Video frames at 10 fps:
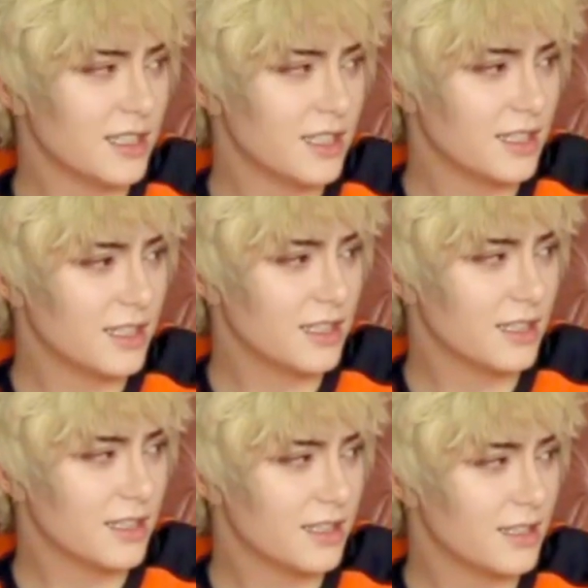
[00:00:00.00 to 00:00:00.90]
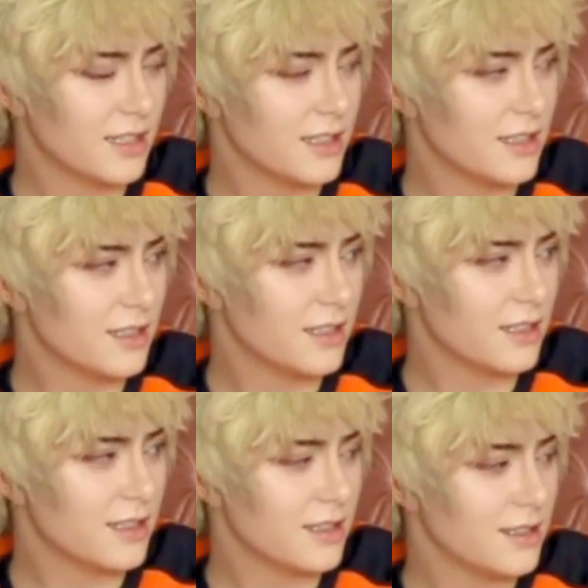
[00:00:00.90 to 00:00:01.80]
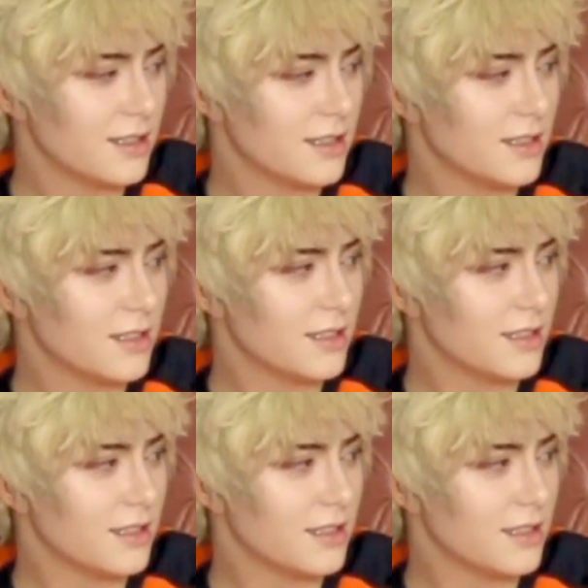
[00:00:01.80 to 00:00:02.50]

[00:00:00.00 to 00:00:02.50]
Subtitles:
(silent)